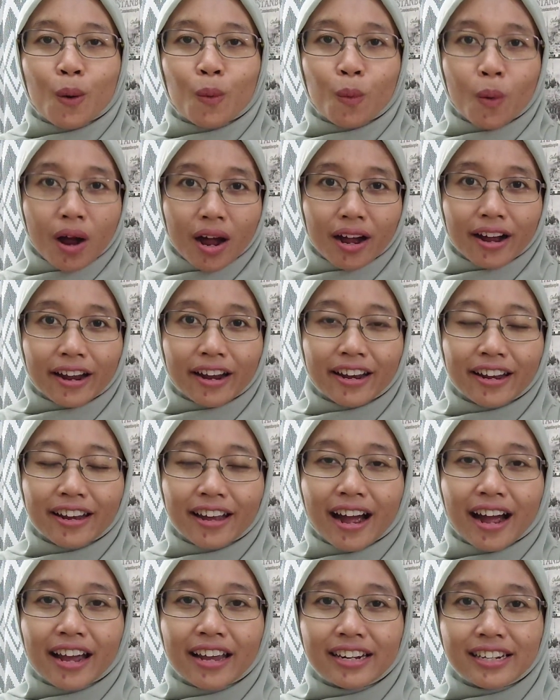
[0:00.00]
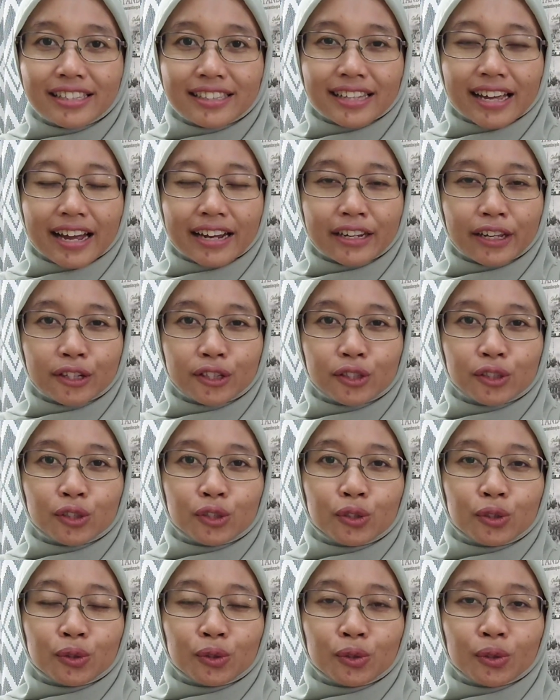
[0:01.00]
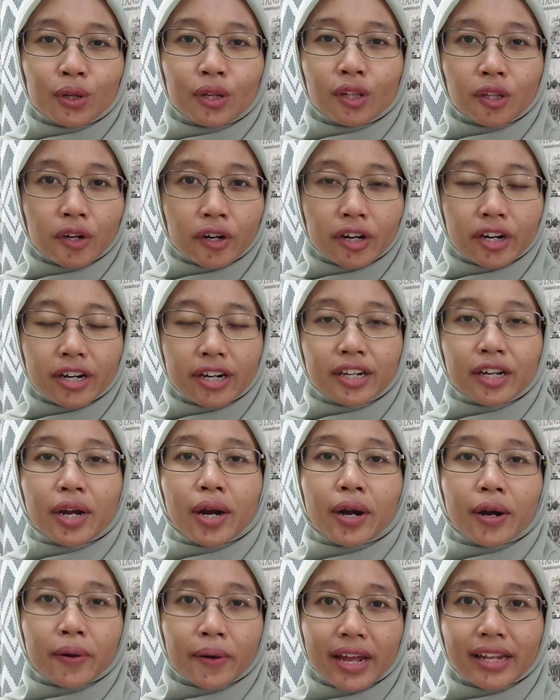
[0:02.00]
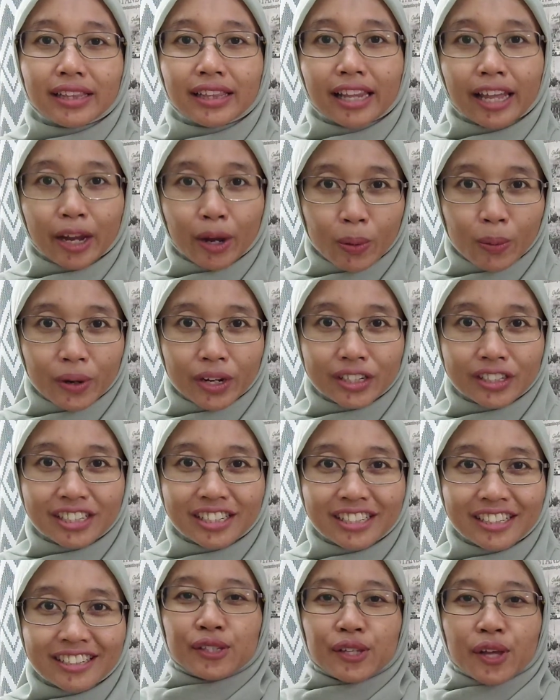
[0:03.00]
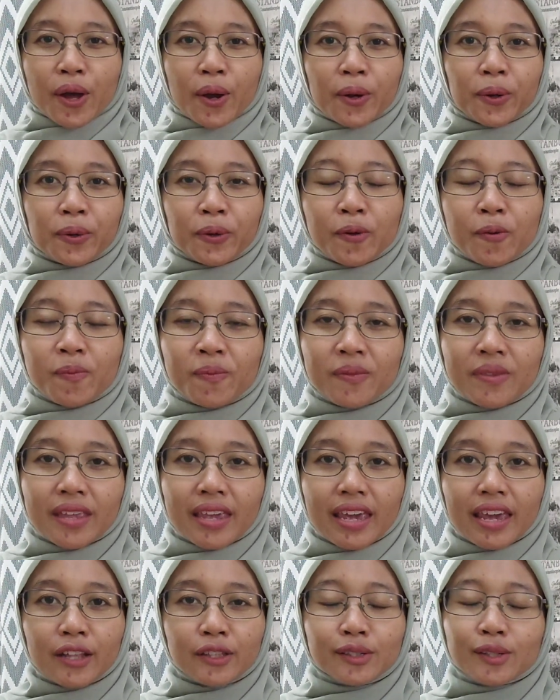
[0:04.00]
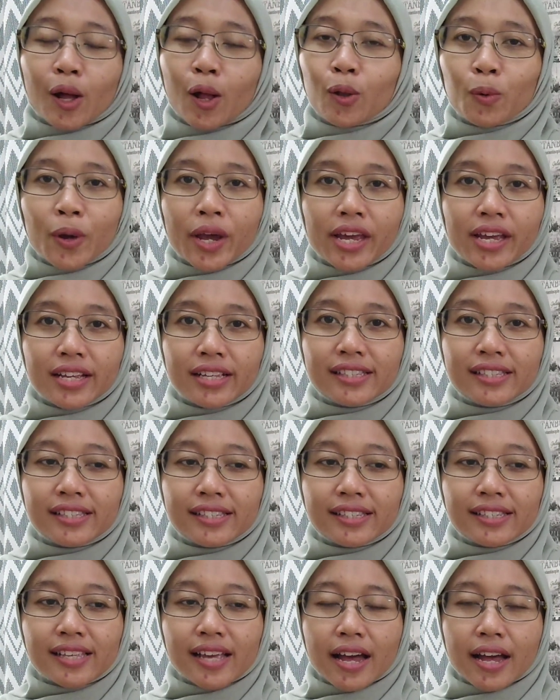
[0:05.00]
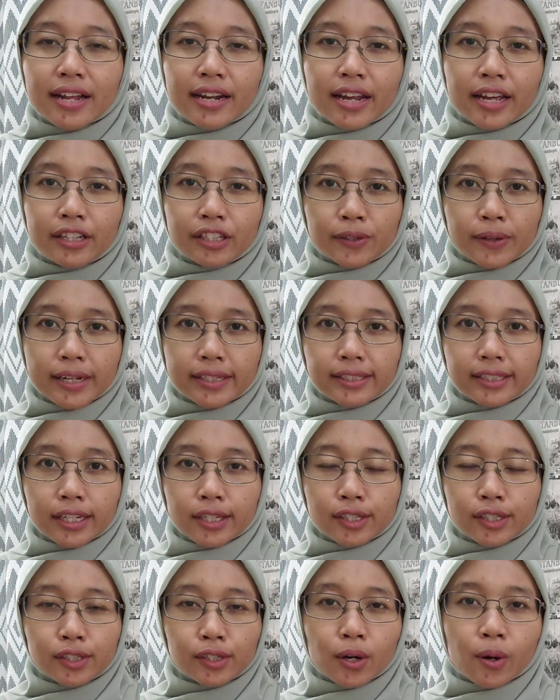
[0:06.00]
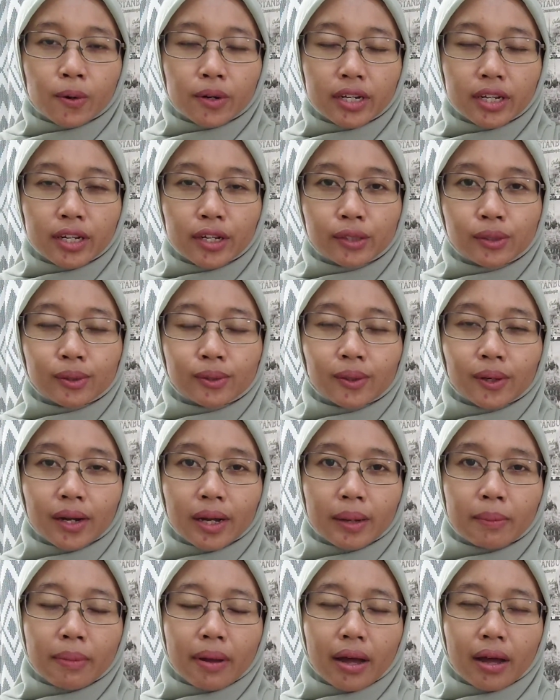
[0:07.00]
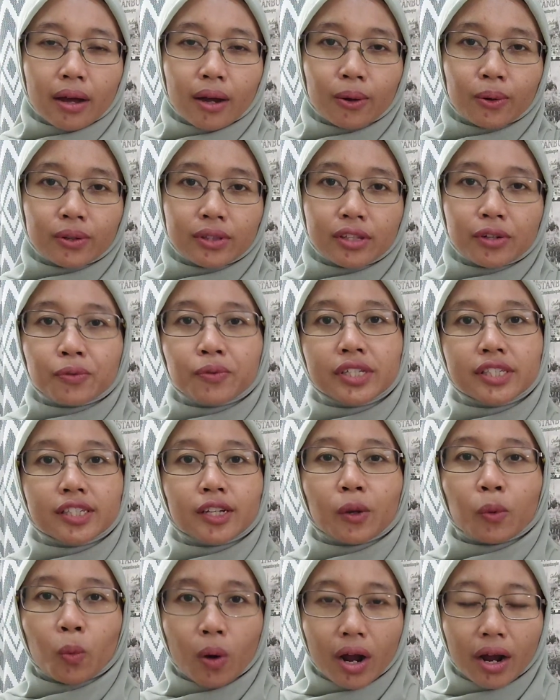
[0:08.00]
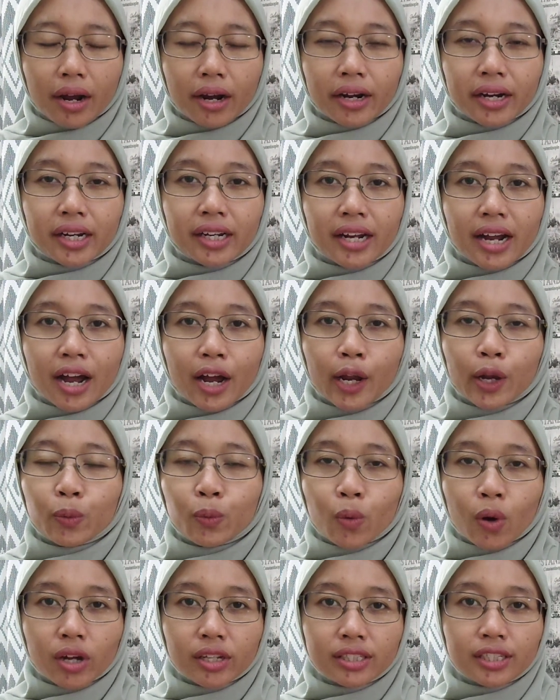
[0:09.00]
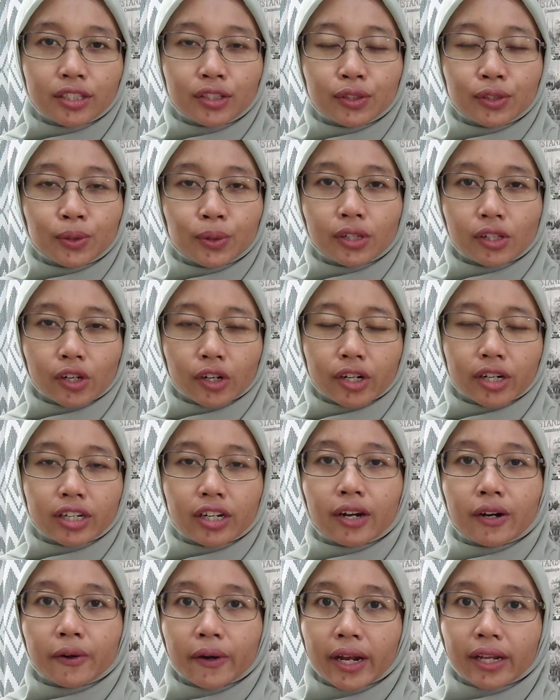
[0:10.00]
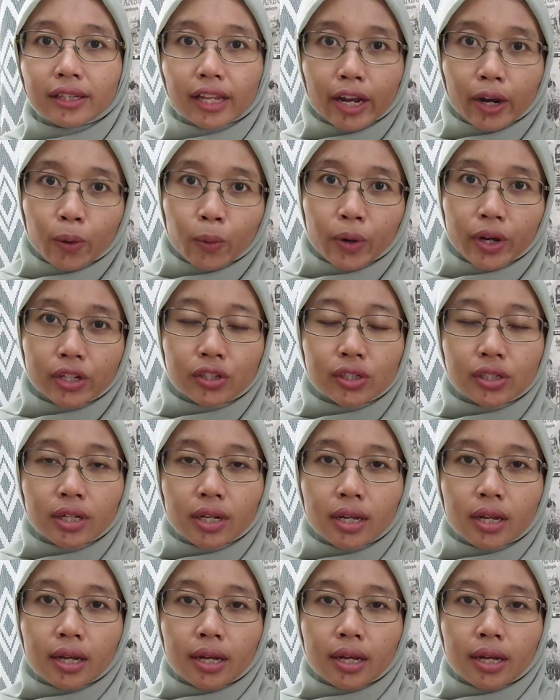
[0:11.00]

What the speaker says: why I decided to learn Korean language. So it's always an interesting story to talk about the reason why I wanted to learn Korean language.